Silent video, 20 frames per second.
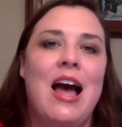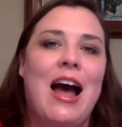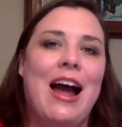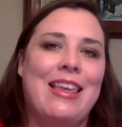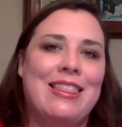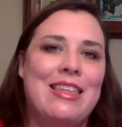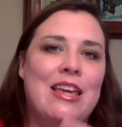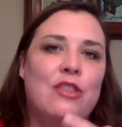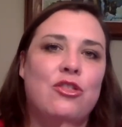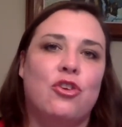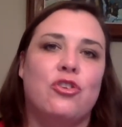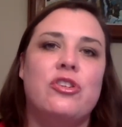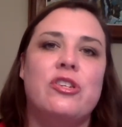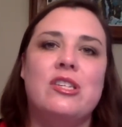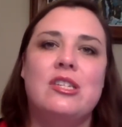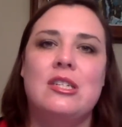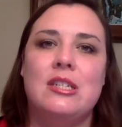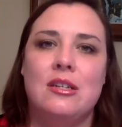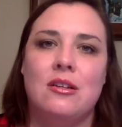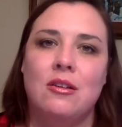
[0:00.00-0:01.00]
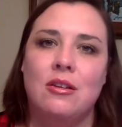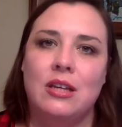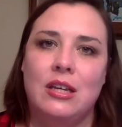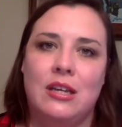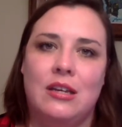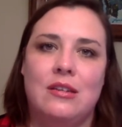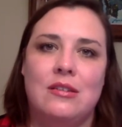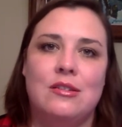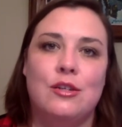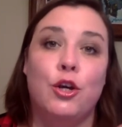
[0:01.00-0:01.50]
I think there still
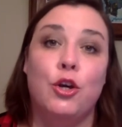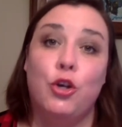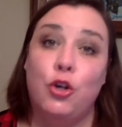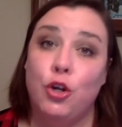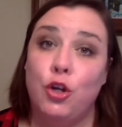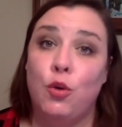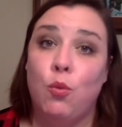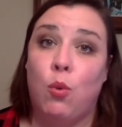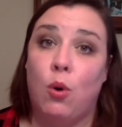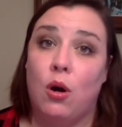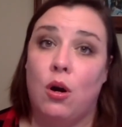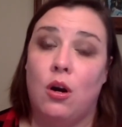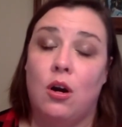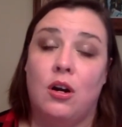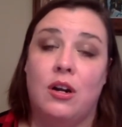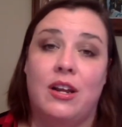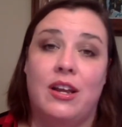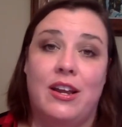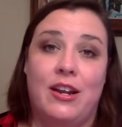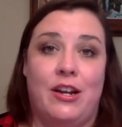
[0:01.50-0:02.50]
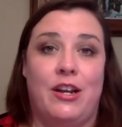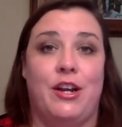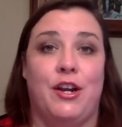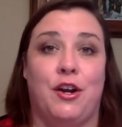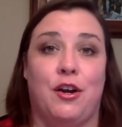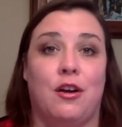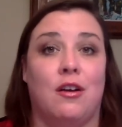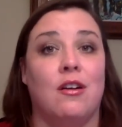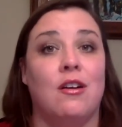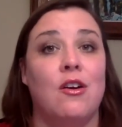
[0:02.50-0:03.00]
is a good word in
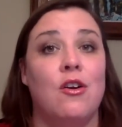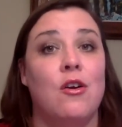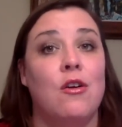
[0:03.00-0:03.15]
here